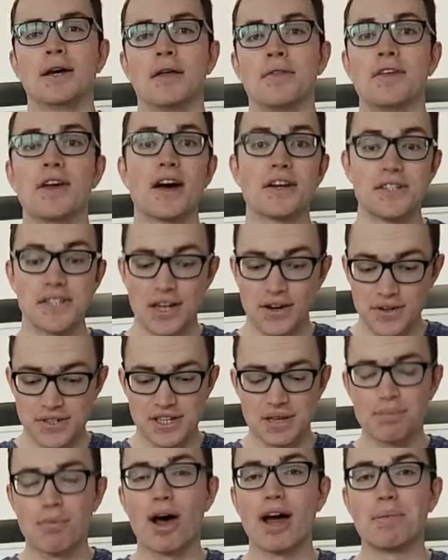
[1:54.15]
The idea is
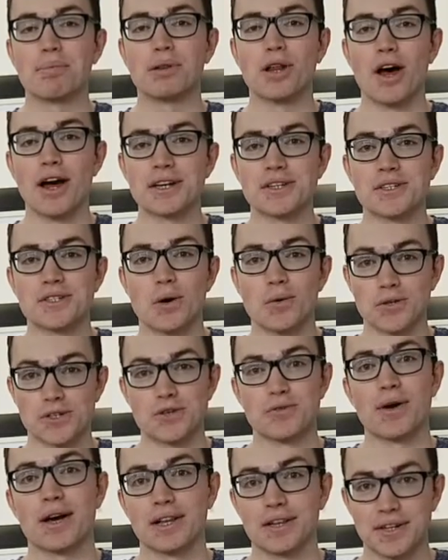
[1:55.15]
that by applying salt
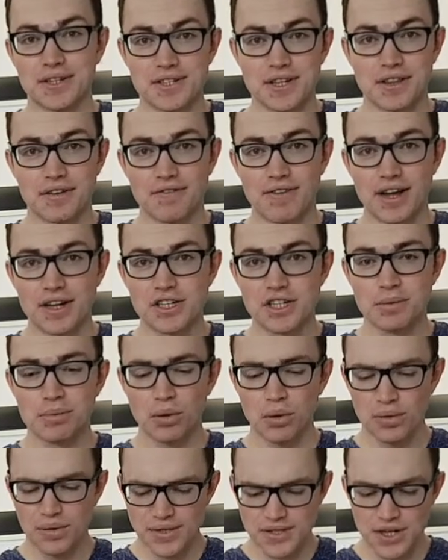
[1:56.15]
directly to the
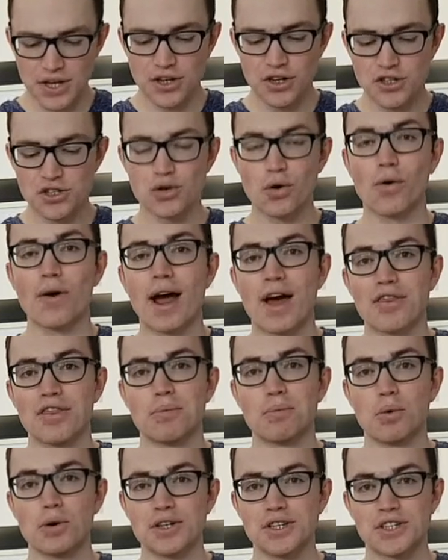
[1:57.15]
vegetable, it's going to draw out
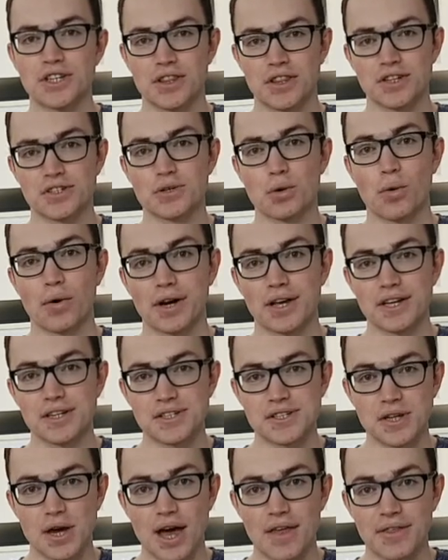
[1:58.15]
the moisture that's already
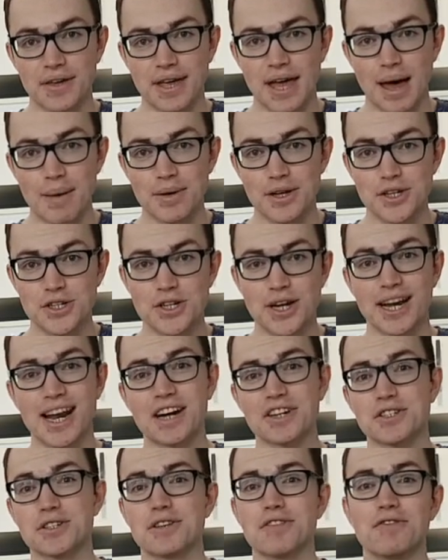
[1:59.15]
inside the cabbage and
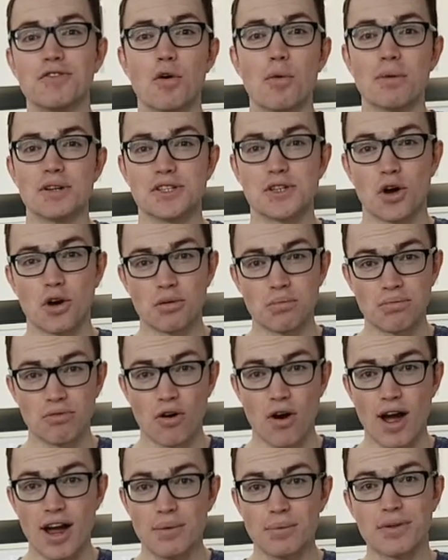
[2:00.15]
actually form its own
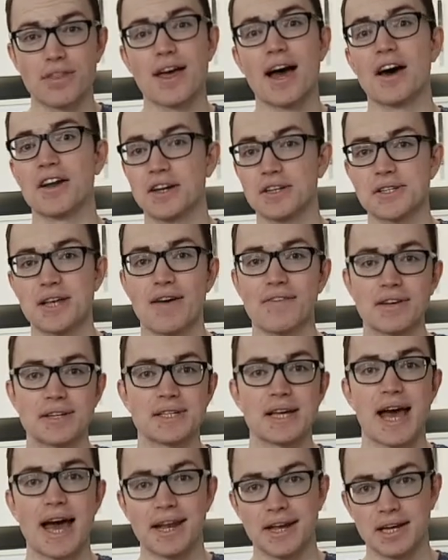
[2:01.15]
brine without us having
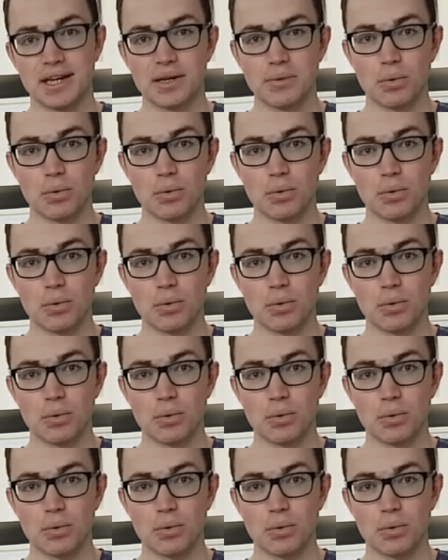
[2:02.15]
to add any